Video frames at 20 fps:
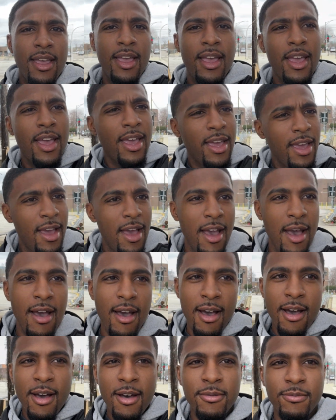Hey
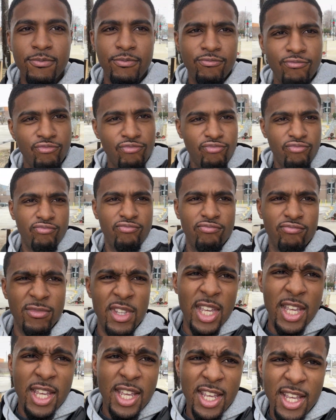y'all.
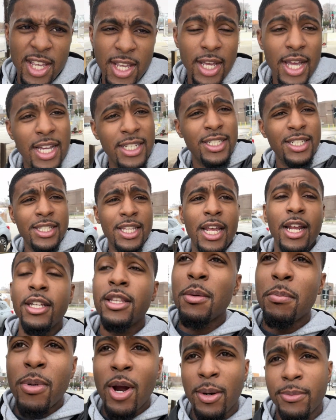I just got out
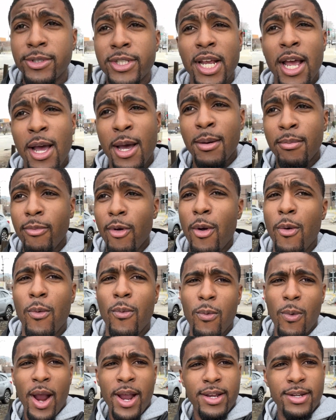the barbershop
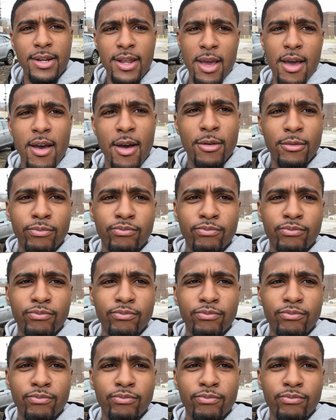right now.